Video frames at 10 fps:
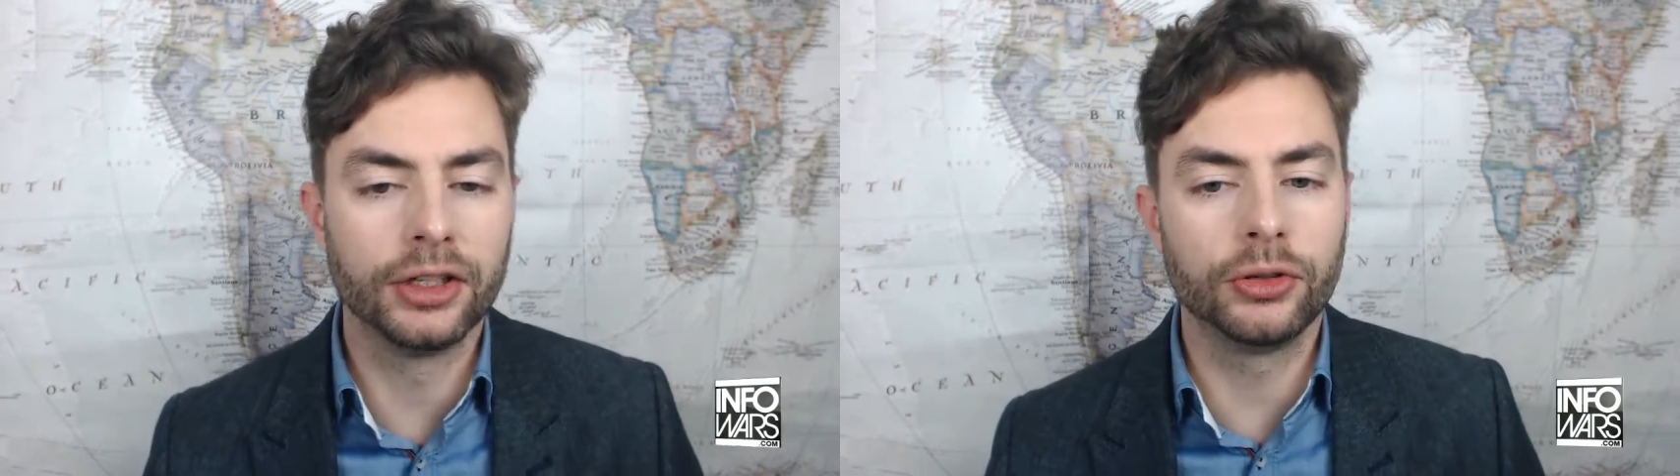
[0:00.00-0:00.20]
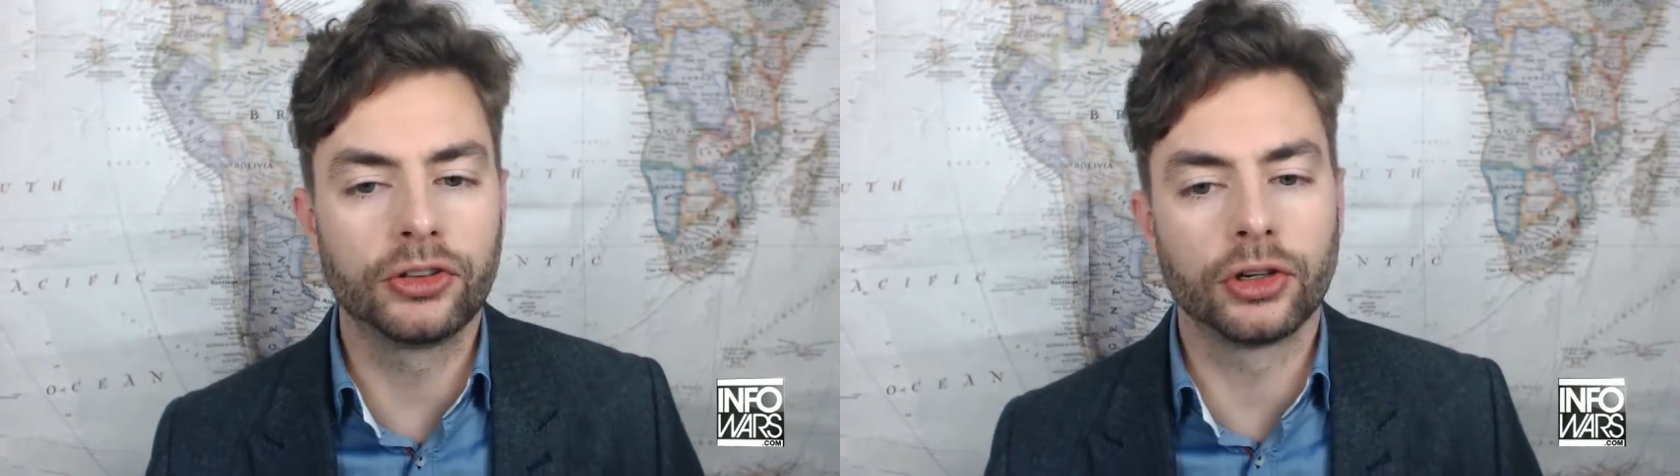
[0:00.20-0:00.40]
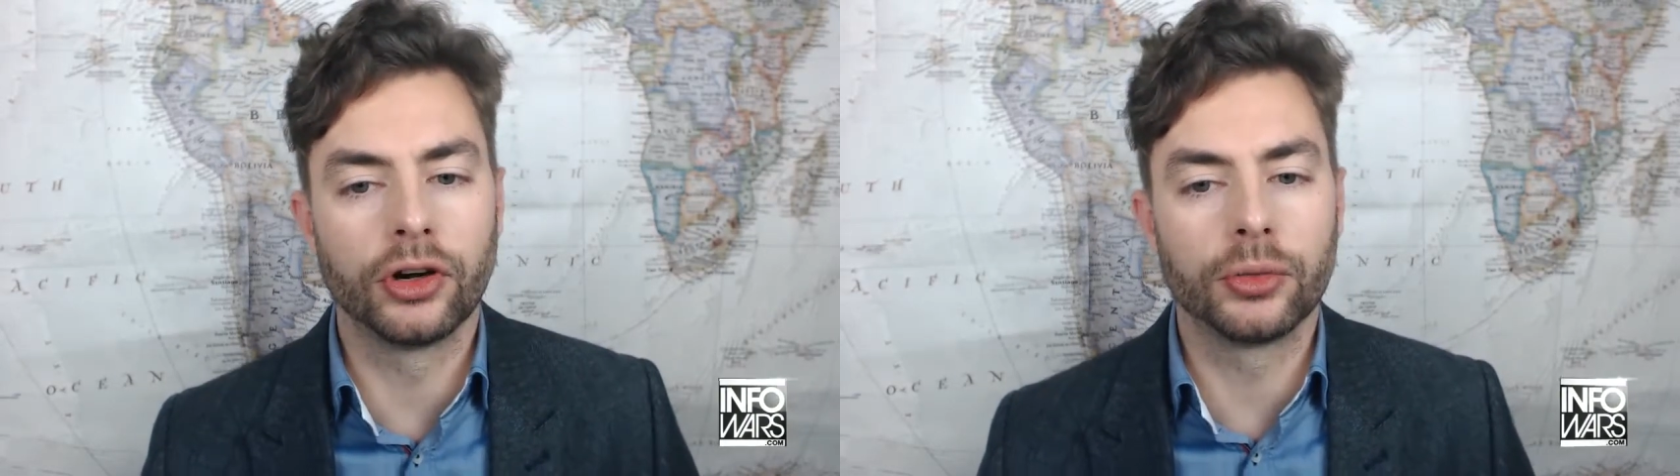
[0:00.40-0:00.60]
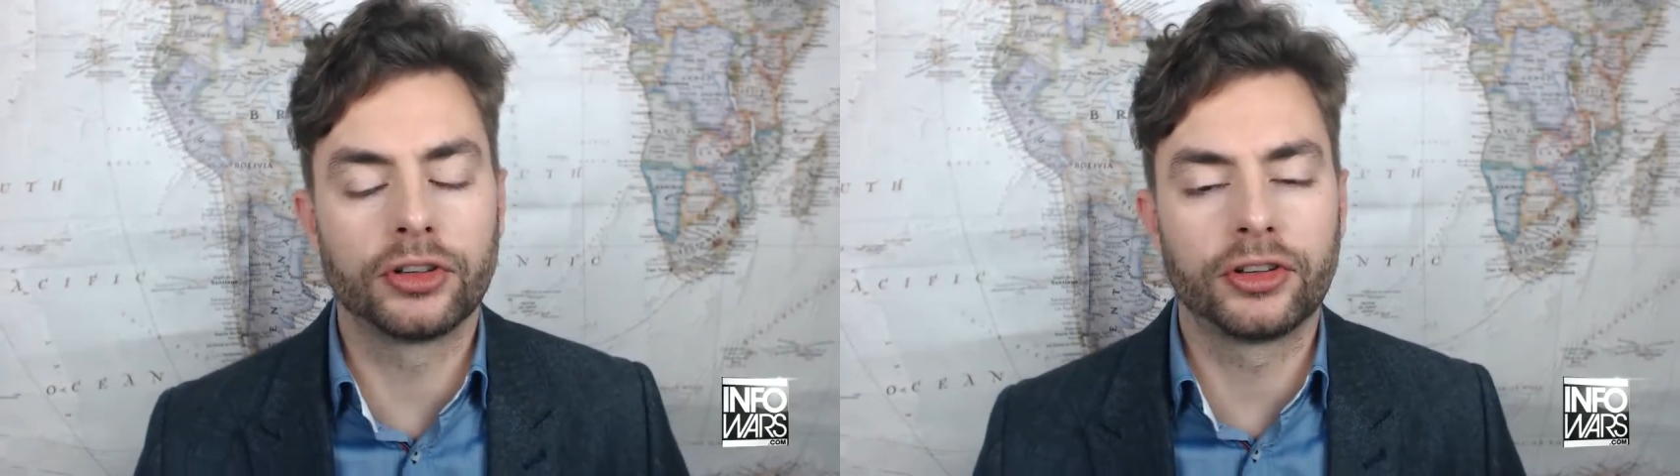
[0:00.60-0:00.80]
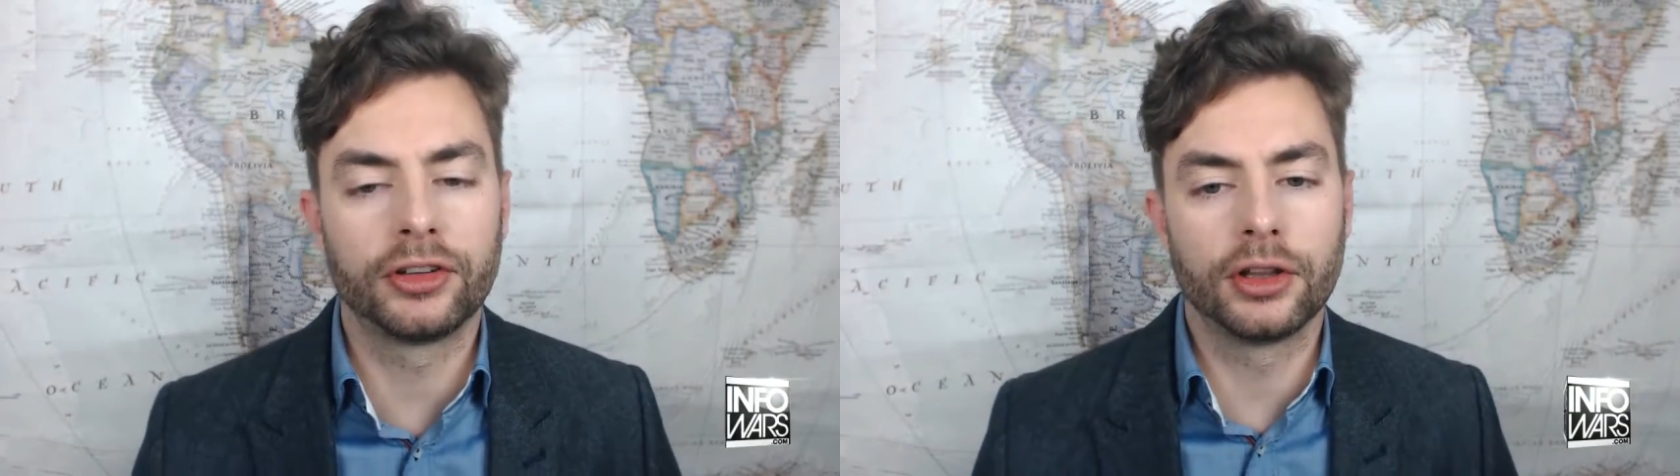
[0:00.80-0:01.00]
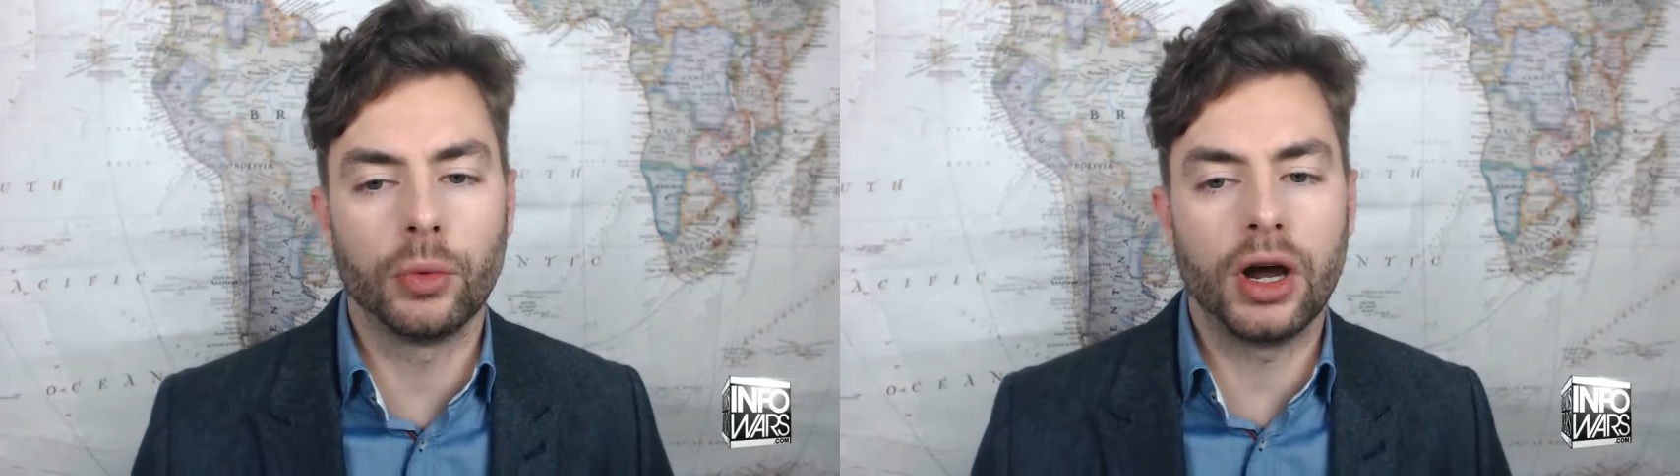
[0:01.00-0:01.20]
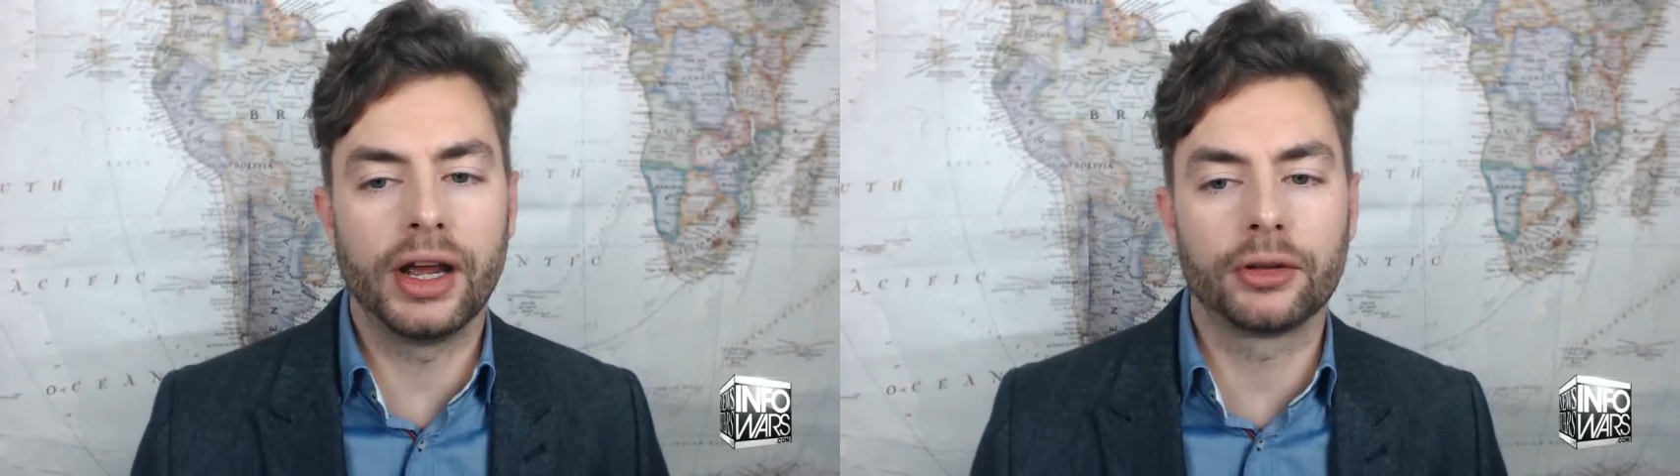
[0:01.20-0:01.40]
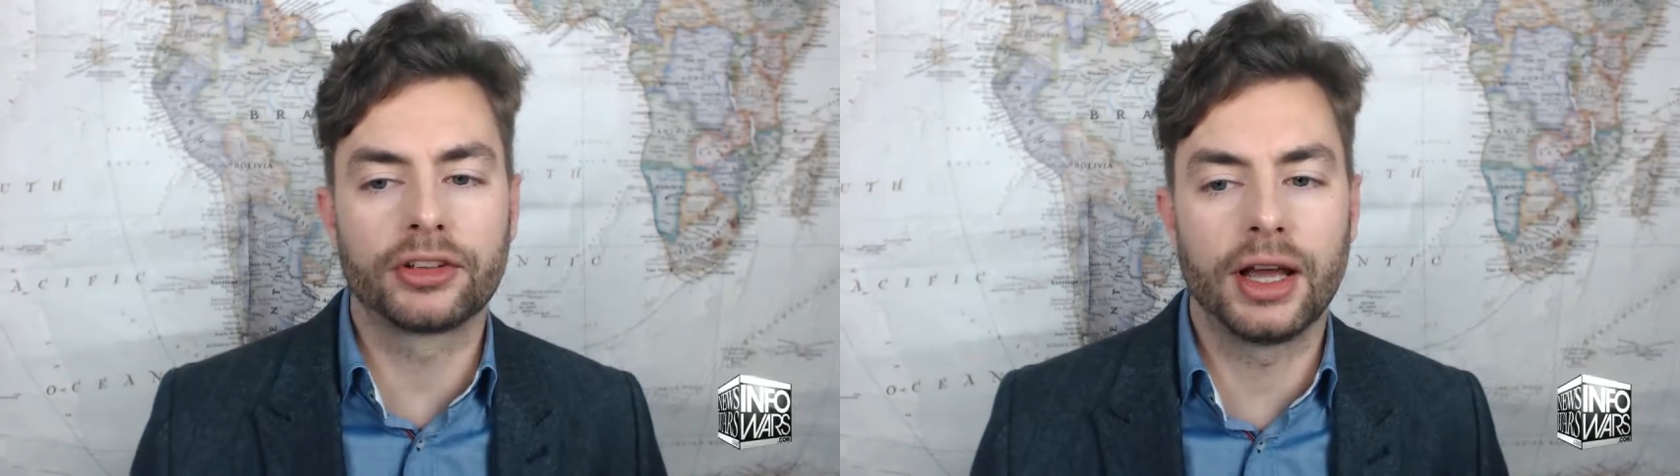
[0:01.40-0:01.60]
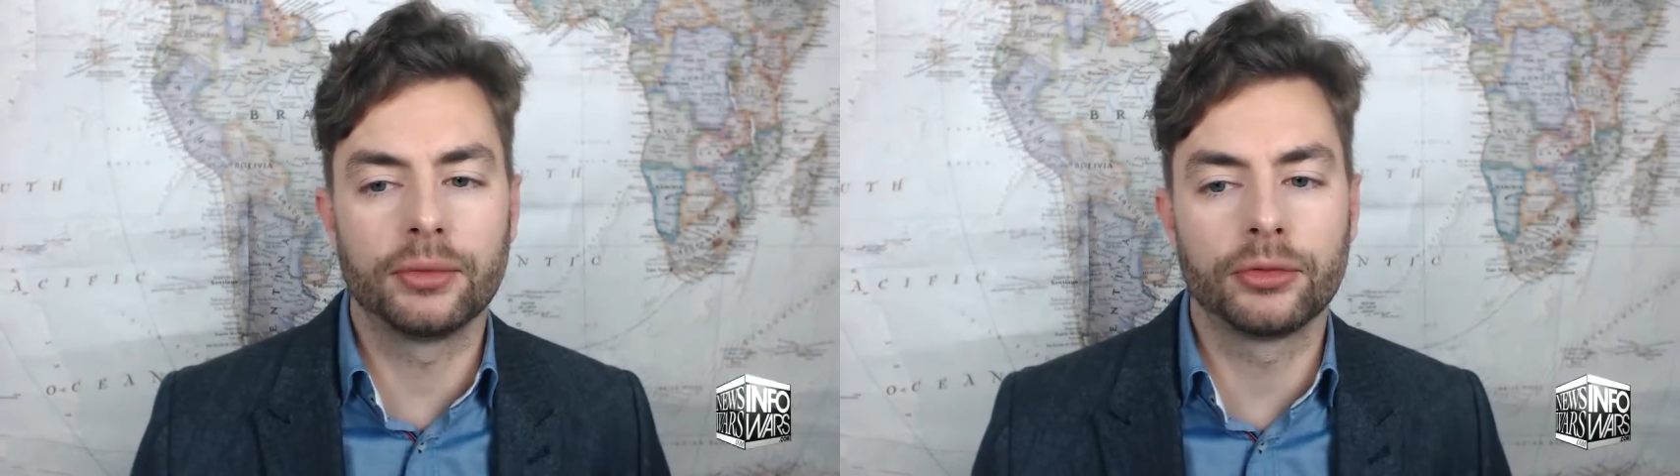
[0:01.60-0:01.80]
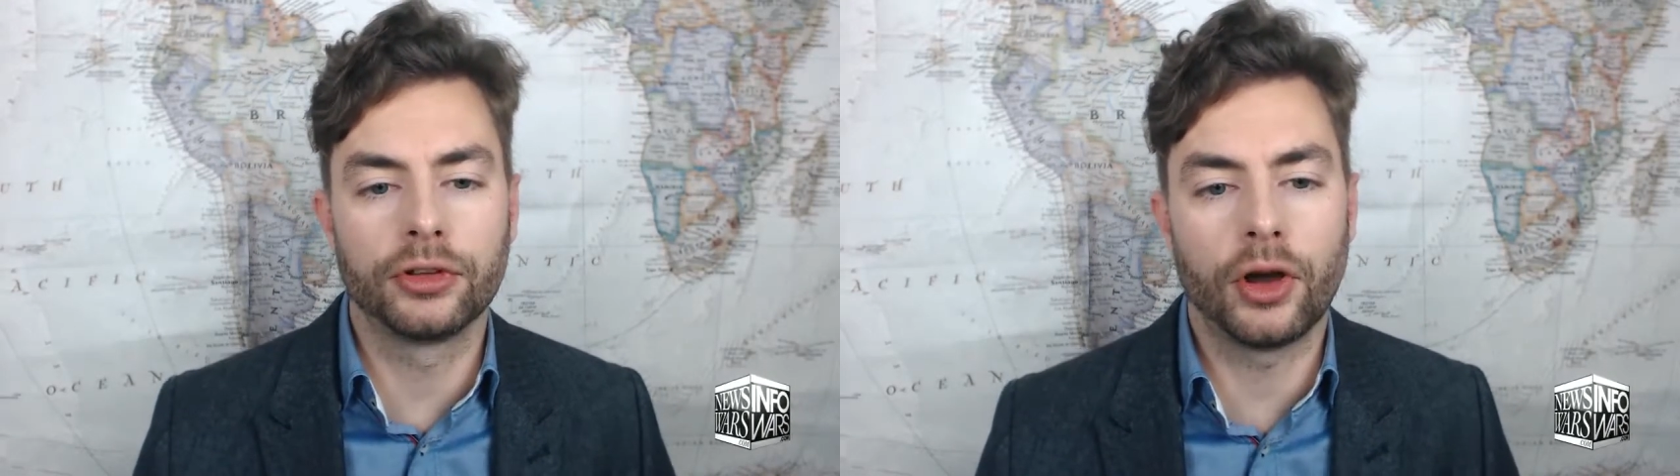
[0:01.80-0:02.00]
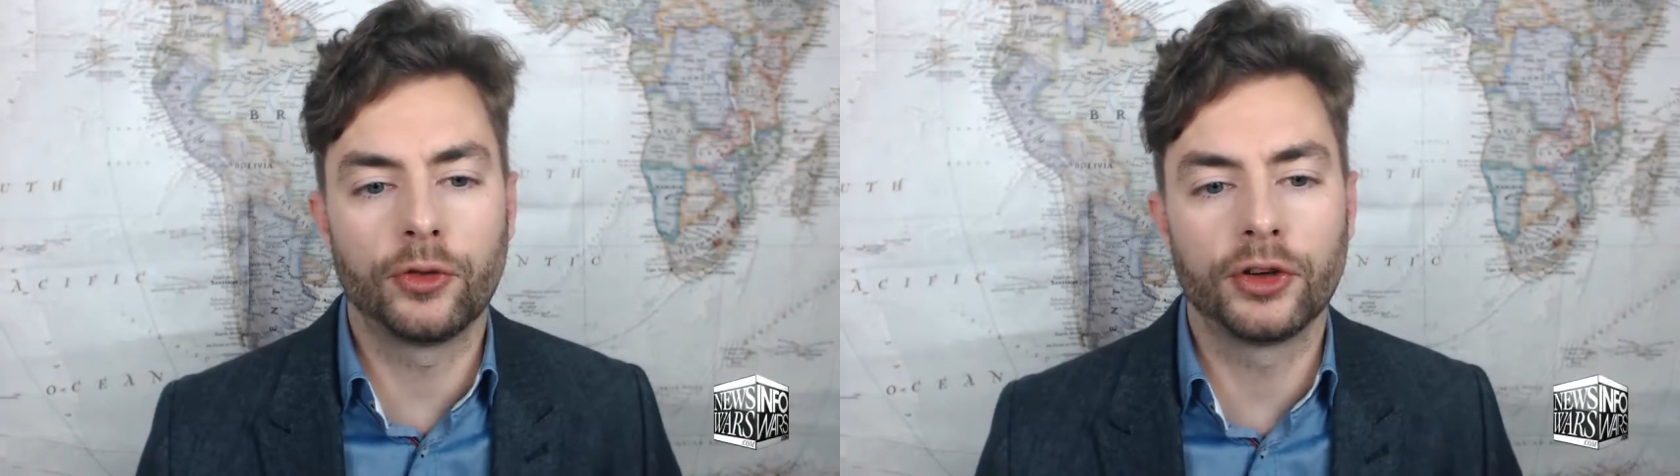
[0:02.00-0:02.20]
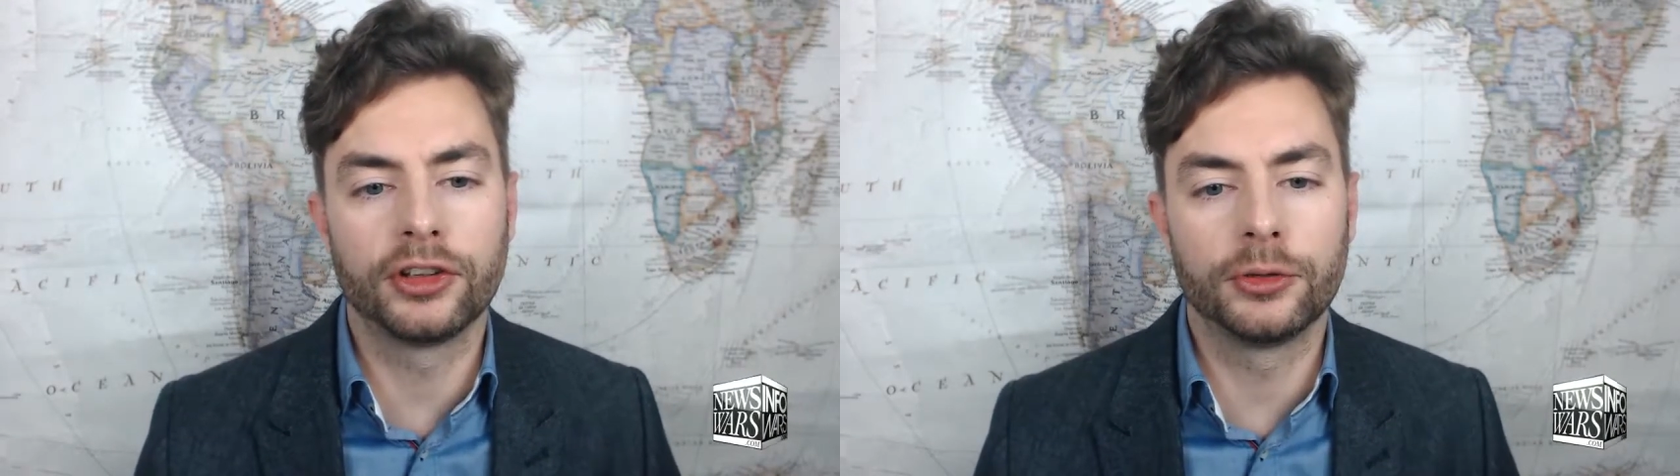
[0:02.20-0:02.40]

news story which says that the White House counsel's office